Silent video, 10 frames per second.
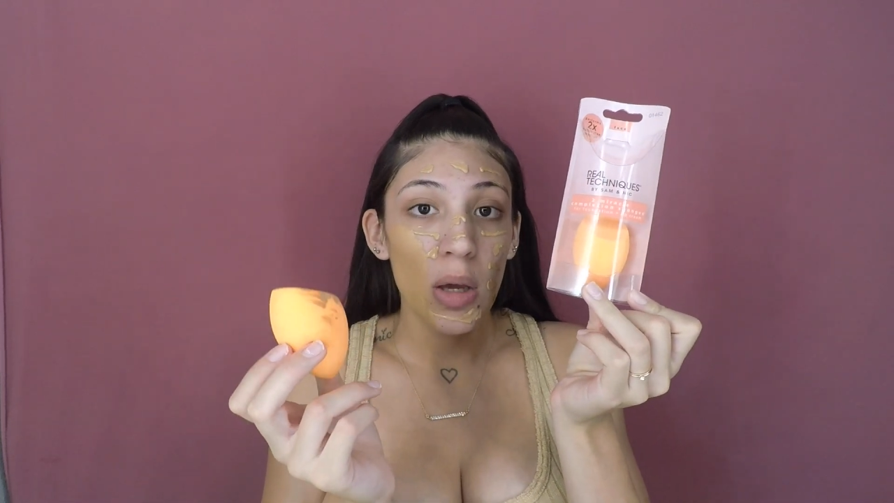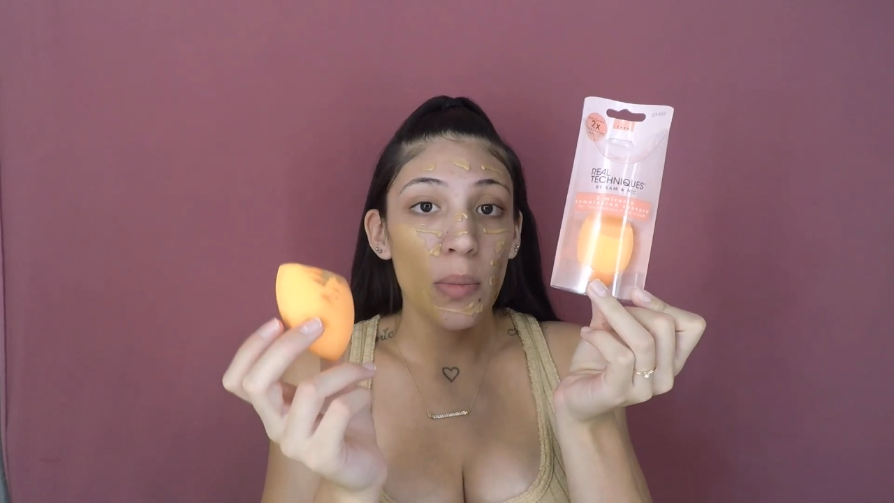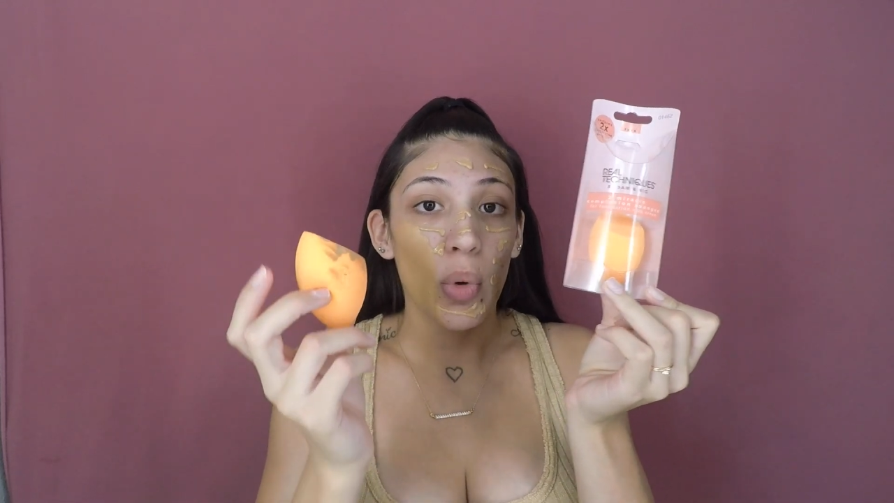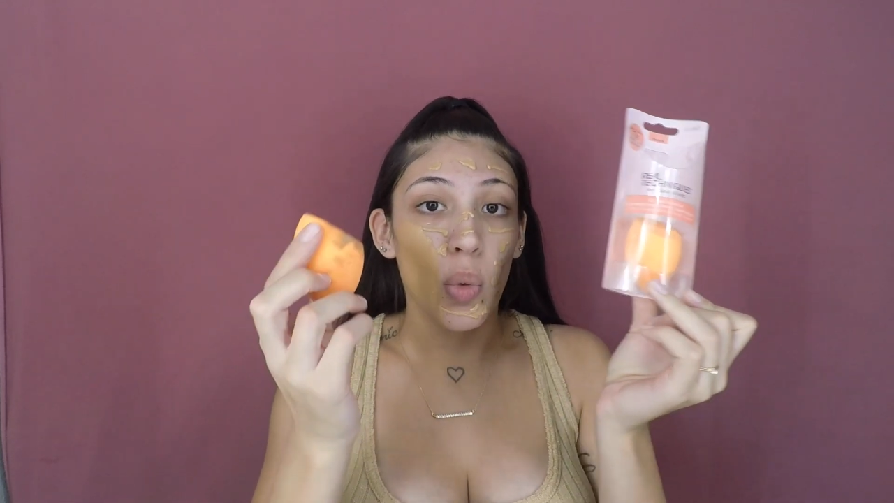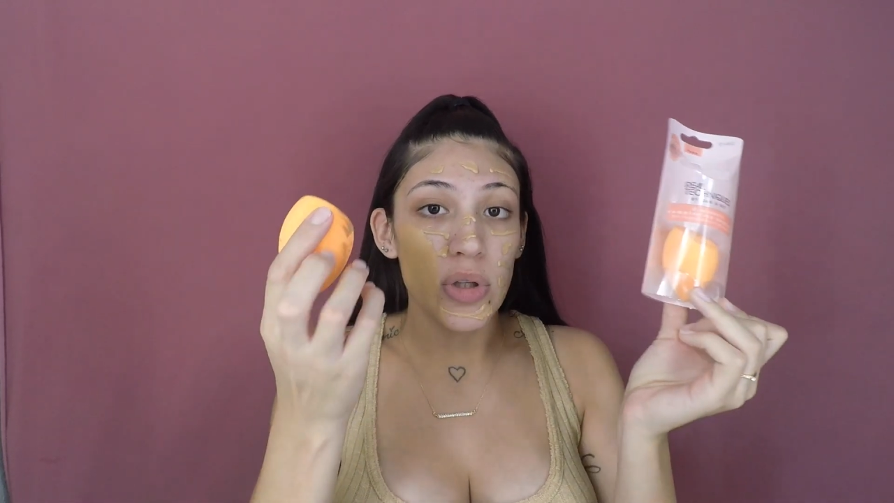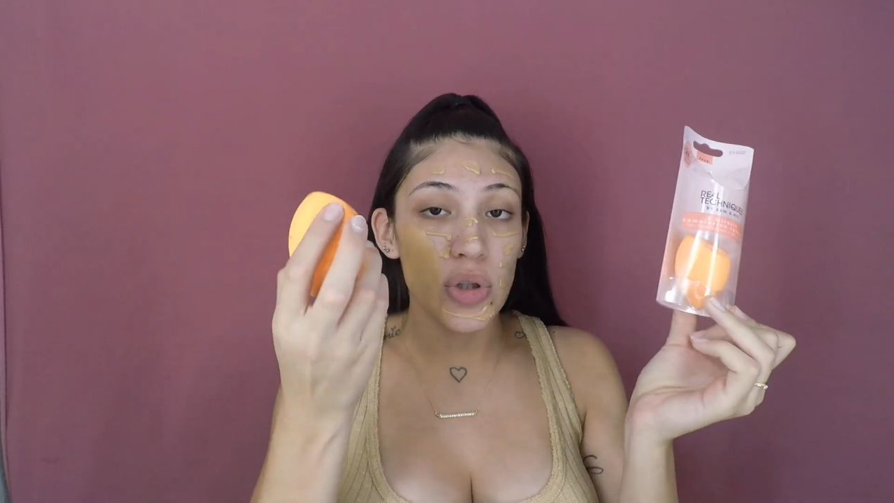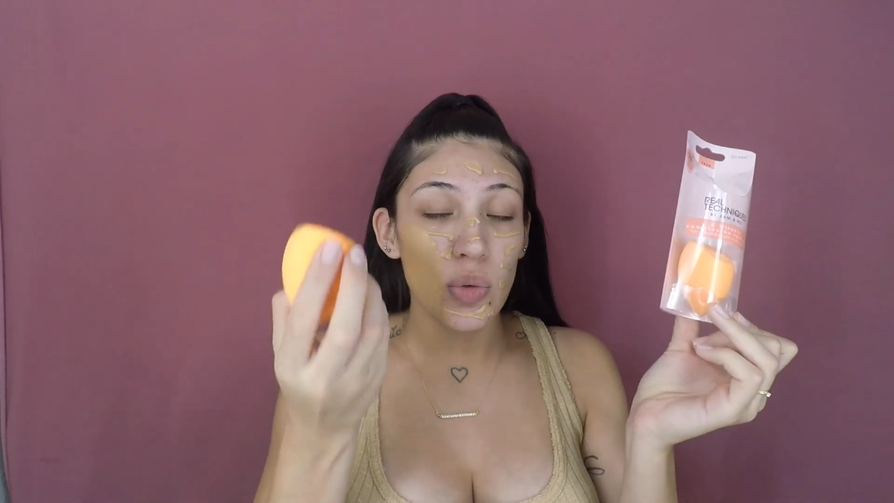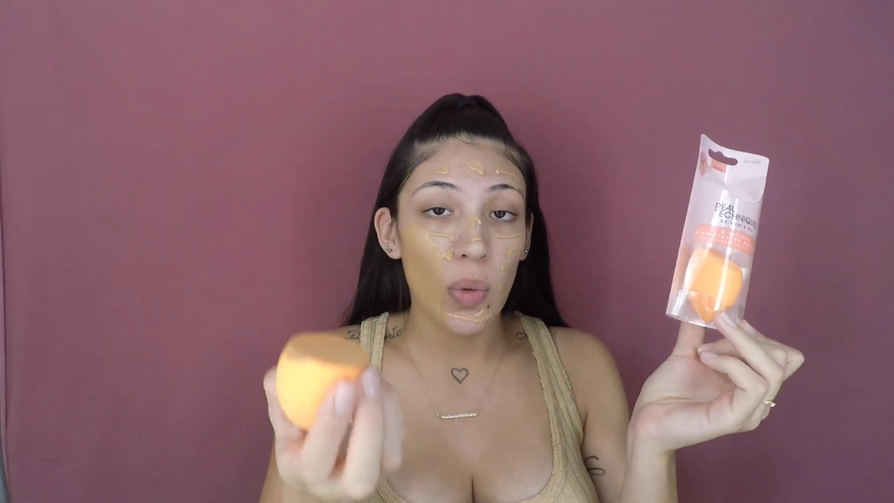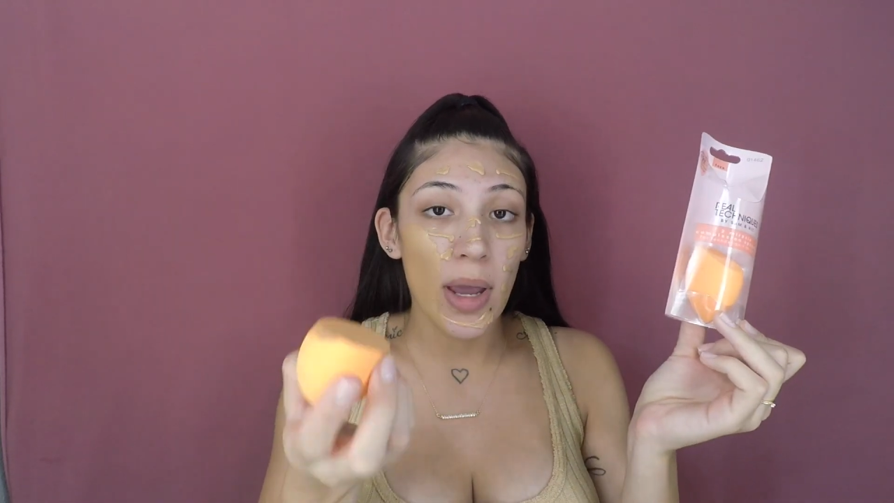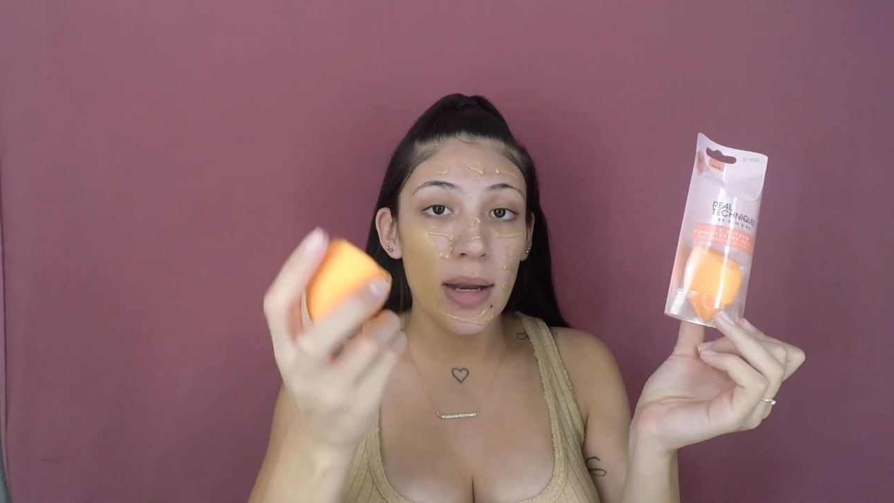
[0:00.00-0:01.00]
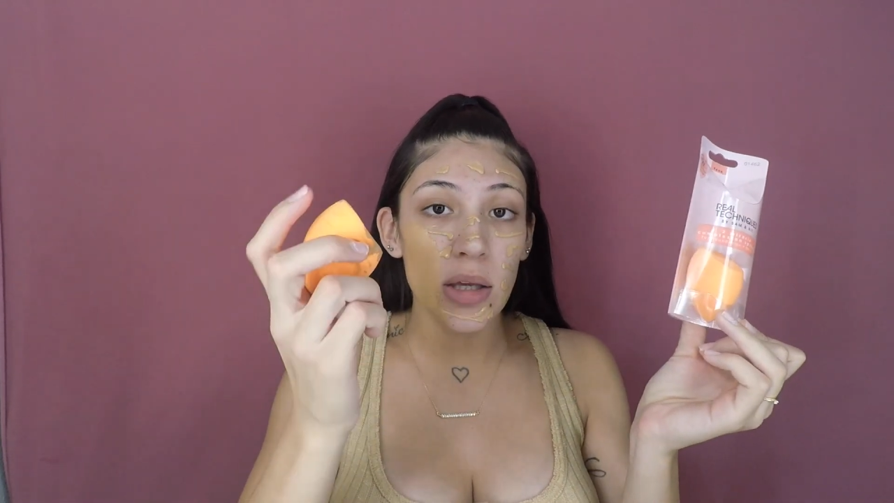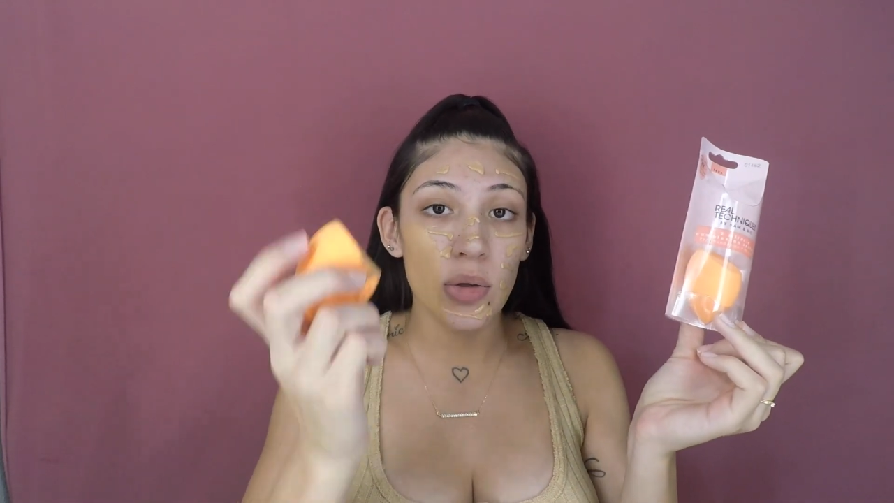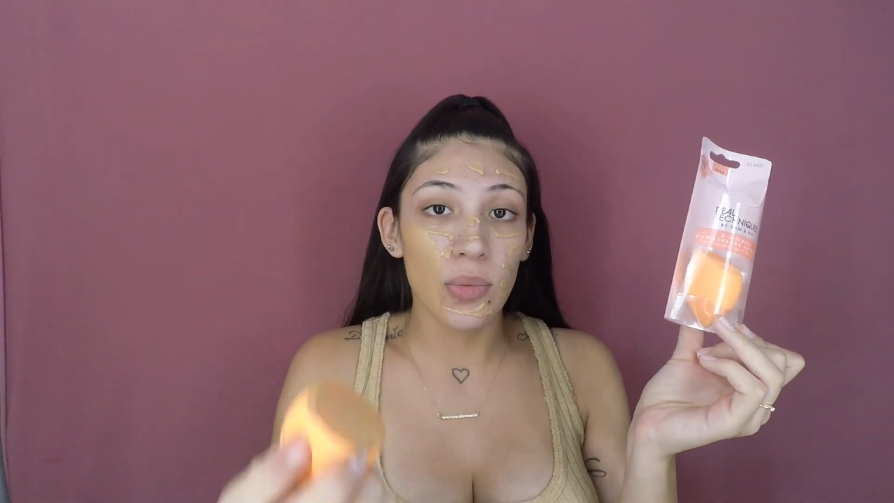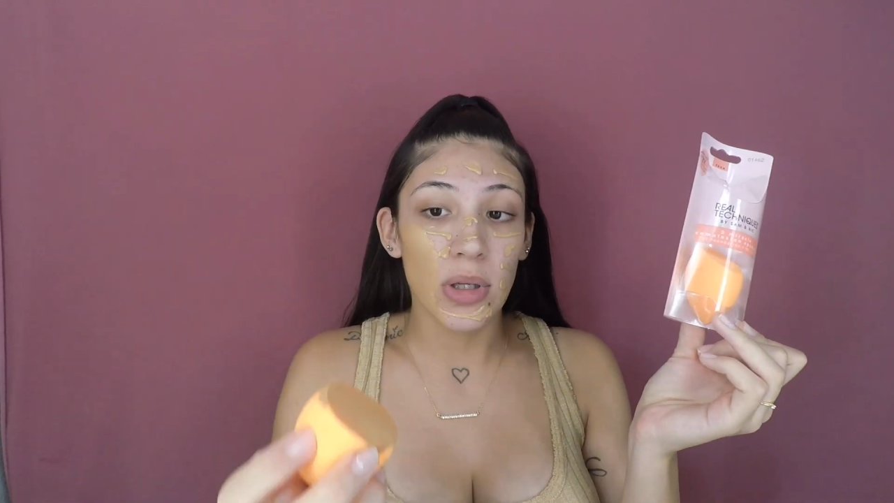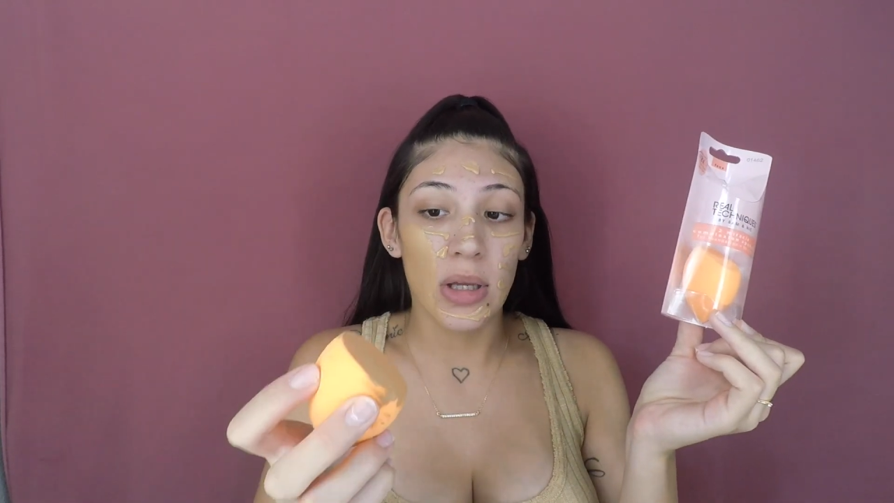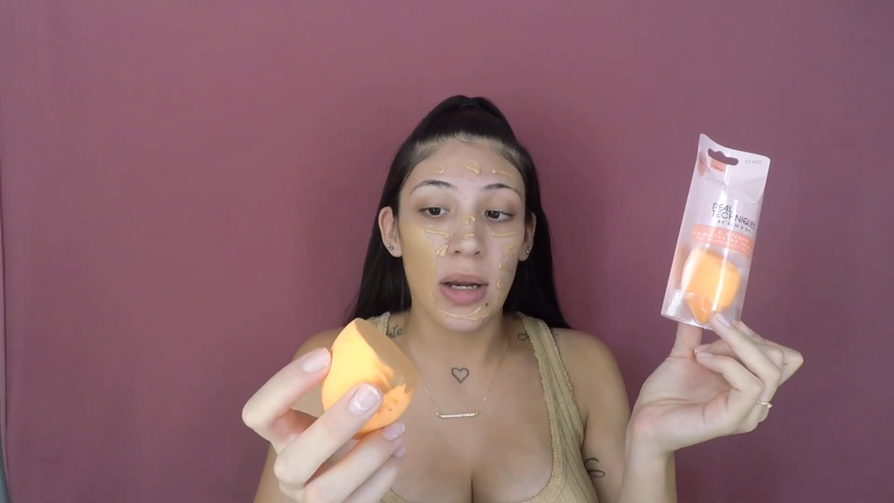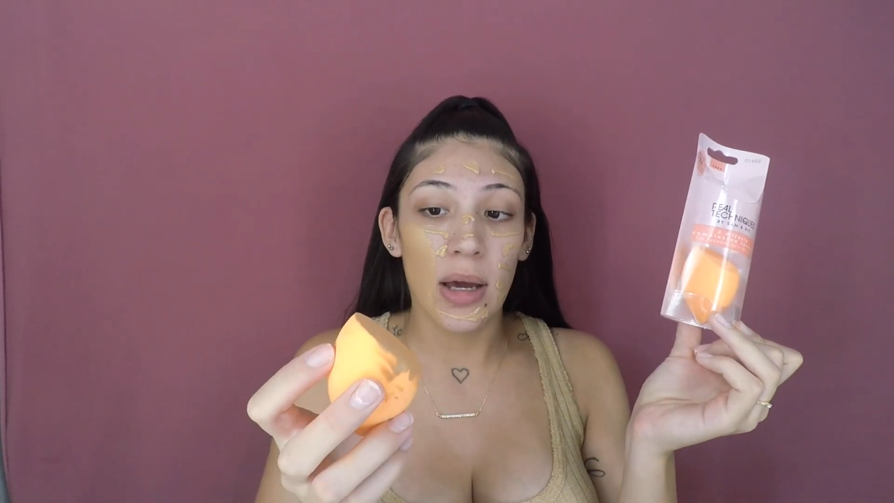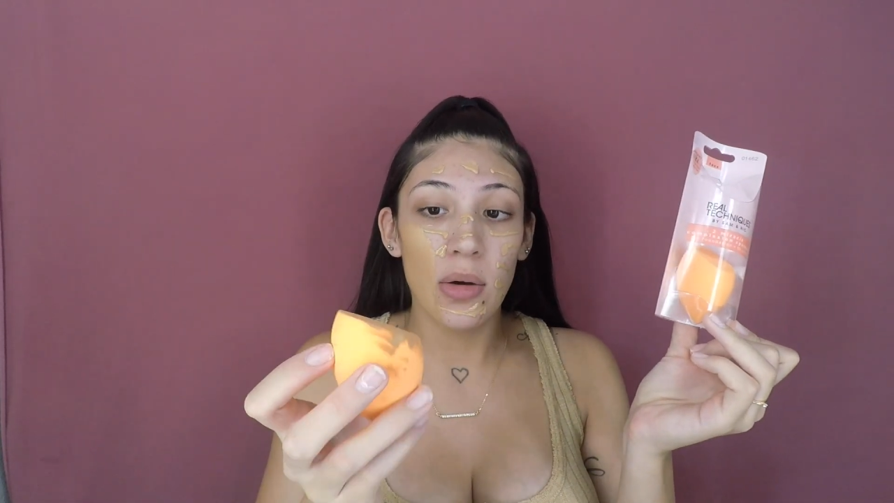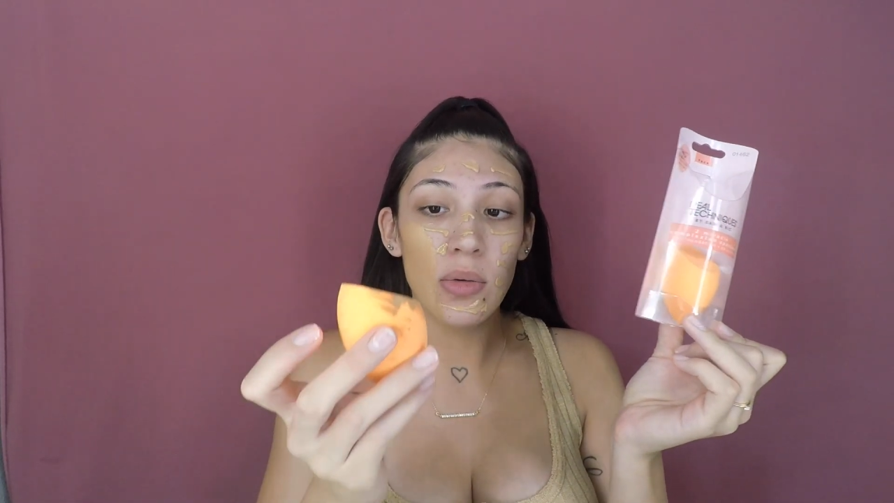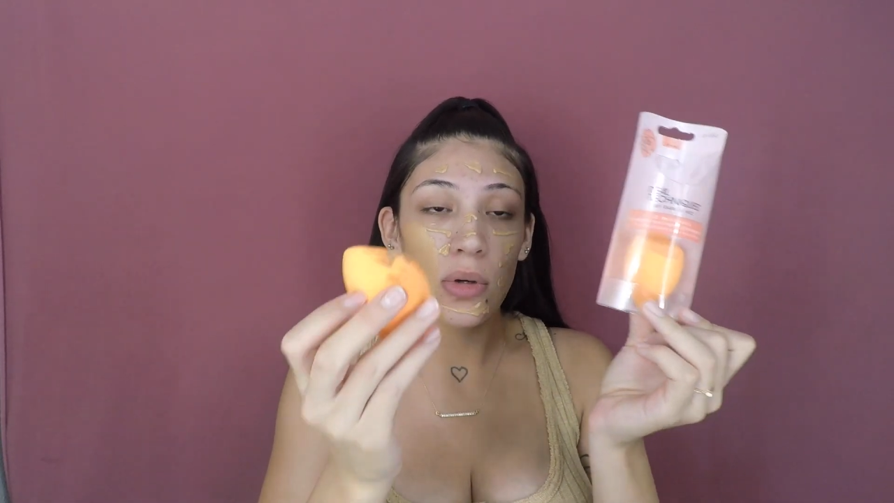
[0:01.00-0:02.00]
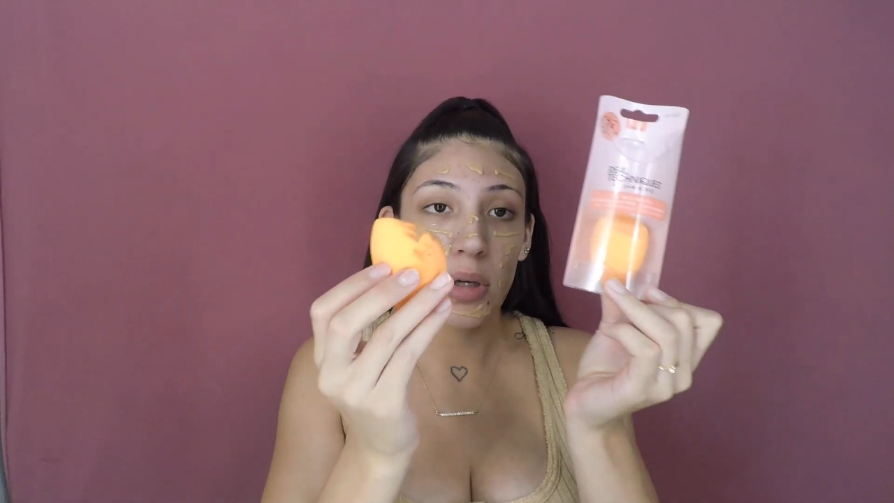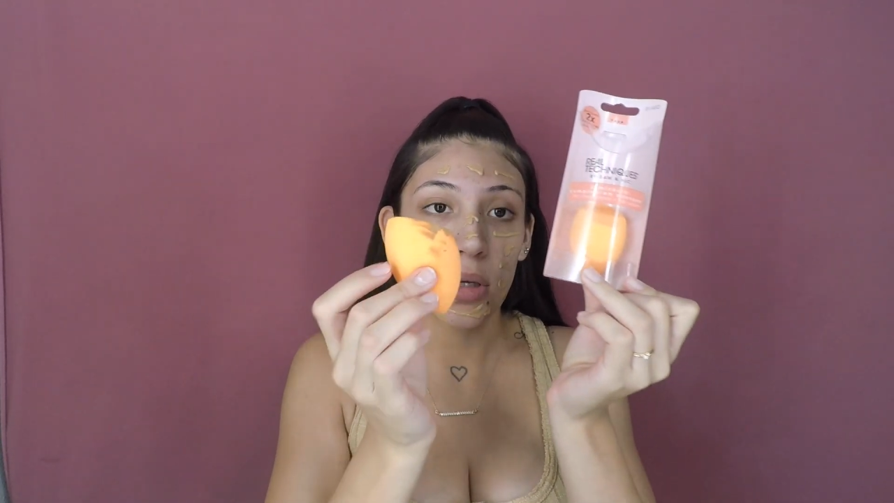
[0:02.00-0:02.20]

But once you wet it, you wring it out,